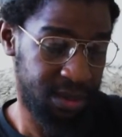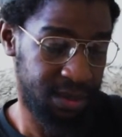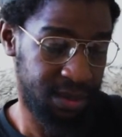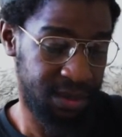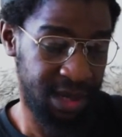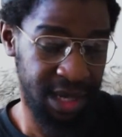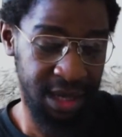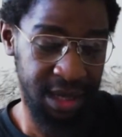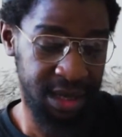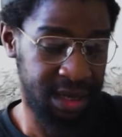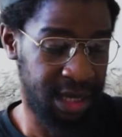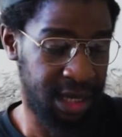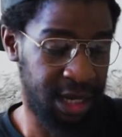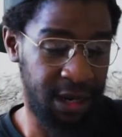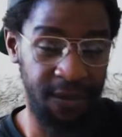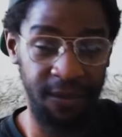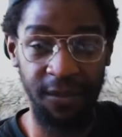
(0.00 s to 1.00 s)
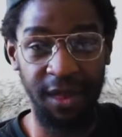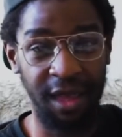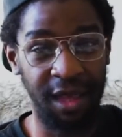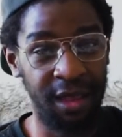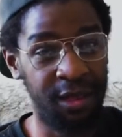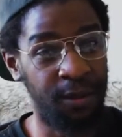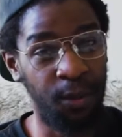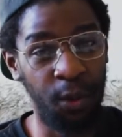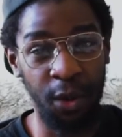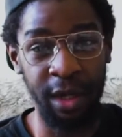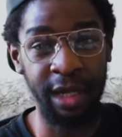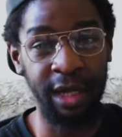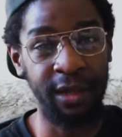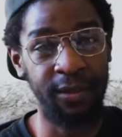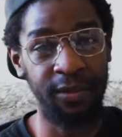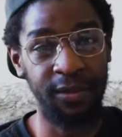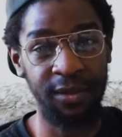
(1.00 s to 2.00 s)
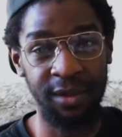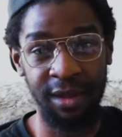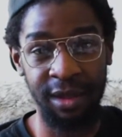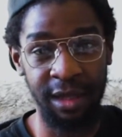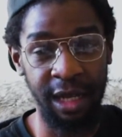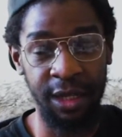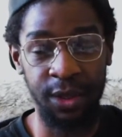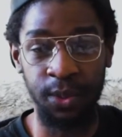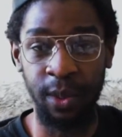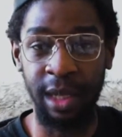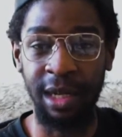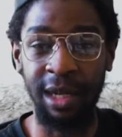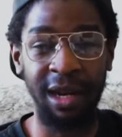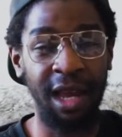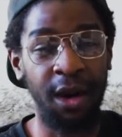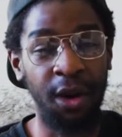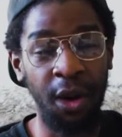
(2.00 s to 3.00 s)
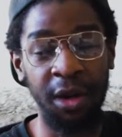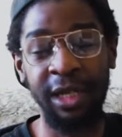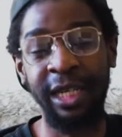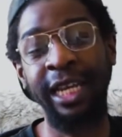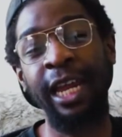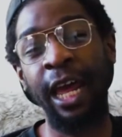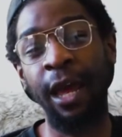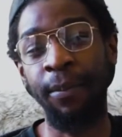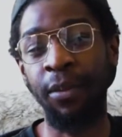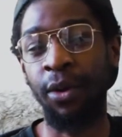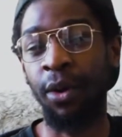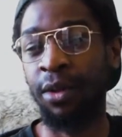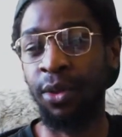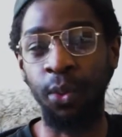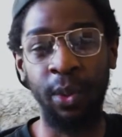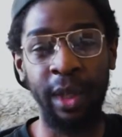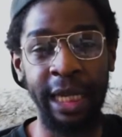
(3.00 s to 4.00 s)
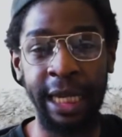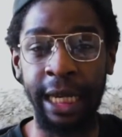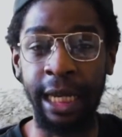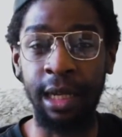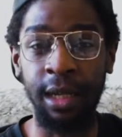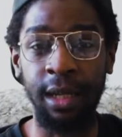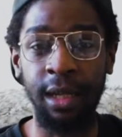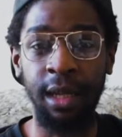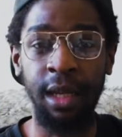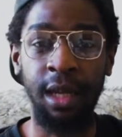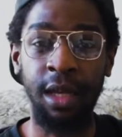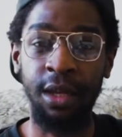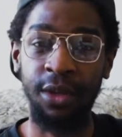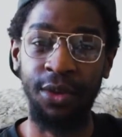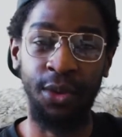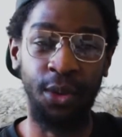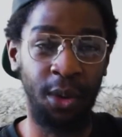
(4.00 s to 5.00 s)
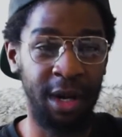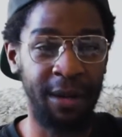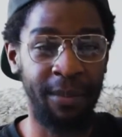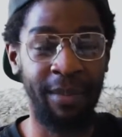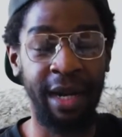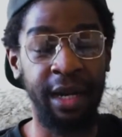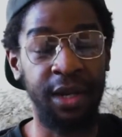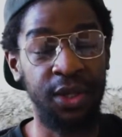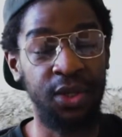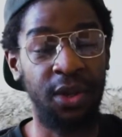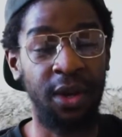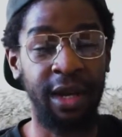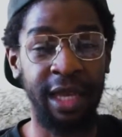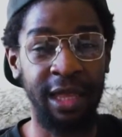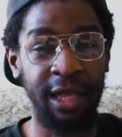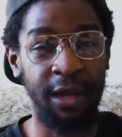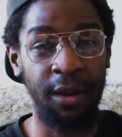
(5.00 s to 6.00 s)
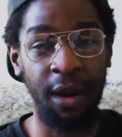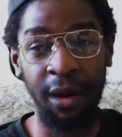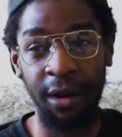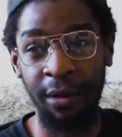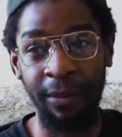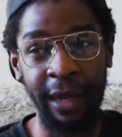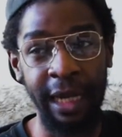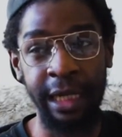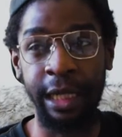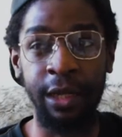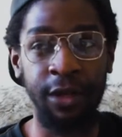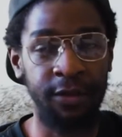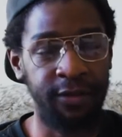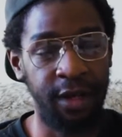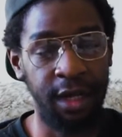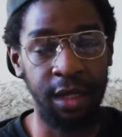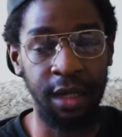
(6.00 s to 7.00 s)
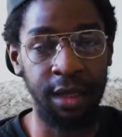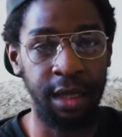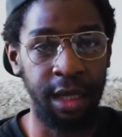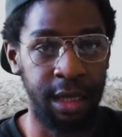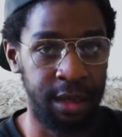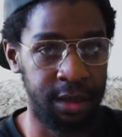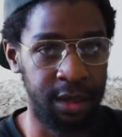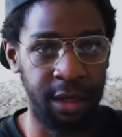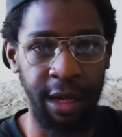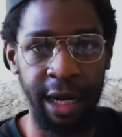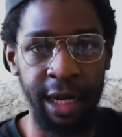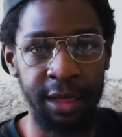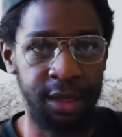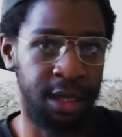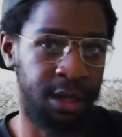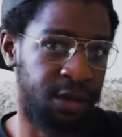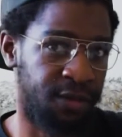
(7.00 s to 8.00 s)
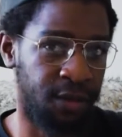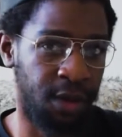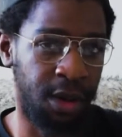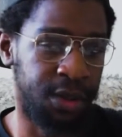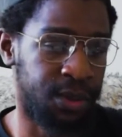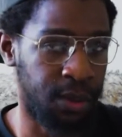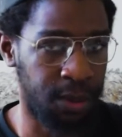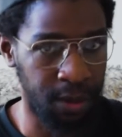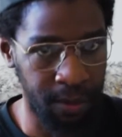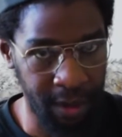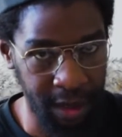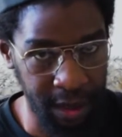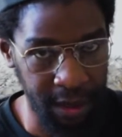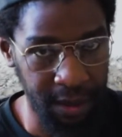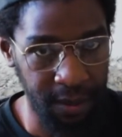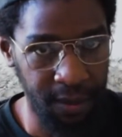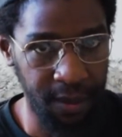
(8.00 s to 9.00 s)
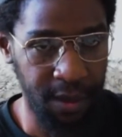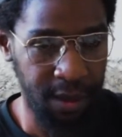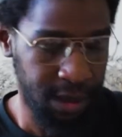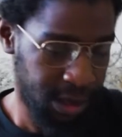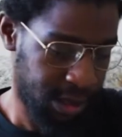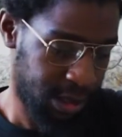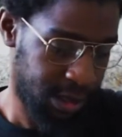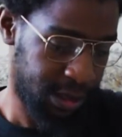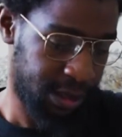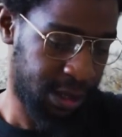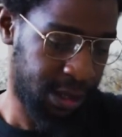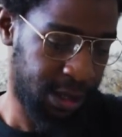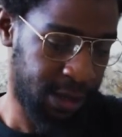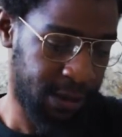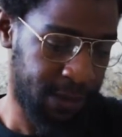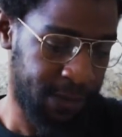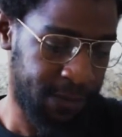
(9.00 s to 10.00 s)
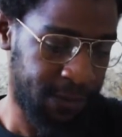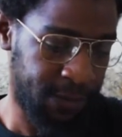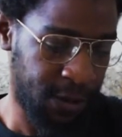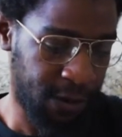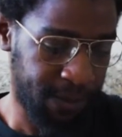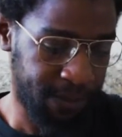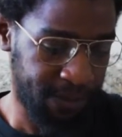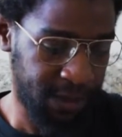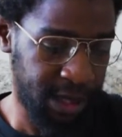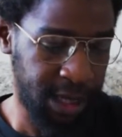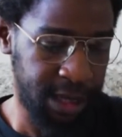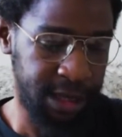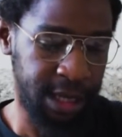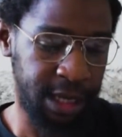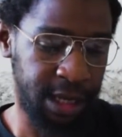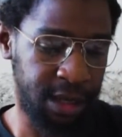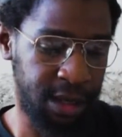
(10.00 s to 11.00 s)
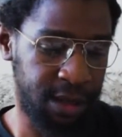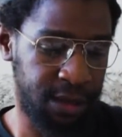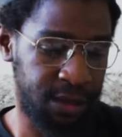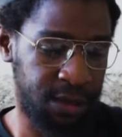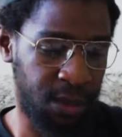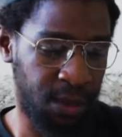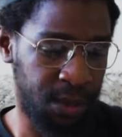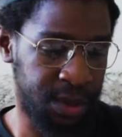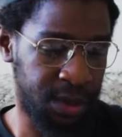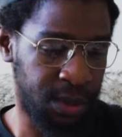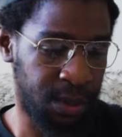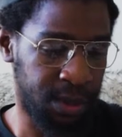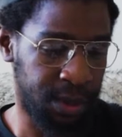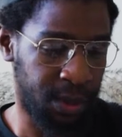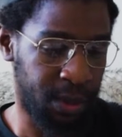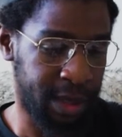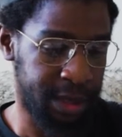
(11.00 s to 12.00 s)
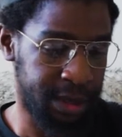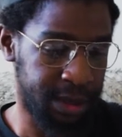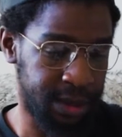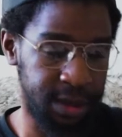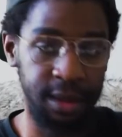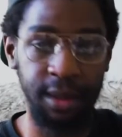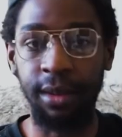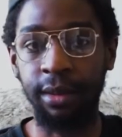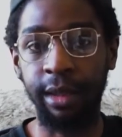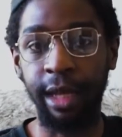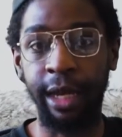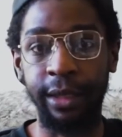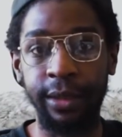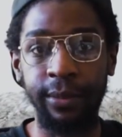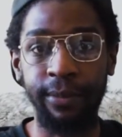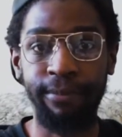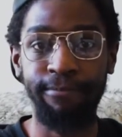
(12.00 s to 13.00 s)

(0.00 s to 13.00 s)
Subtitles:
Like I said, in the morning, that's when a lot can happen on the weekend. You don't want to buy a stock and then on Monday you find out that it's crashed and you've lost all your money. Yeah, and I think those are all the questions. Thanks.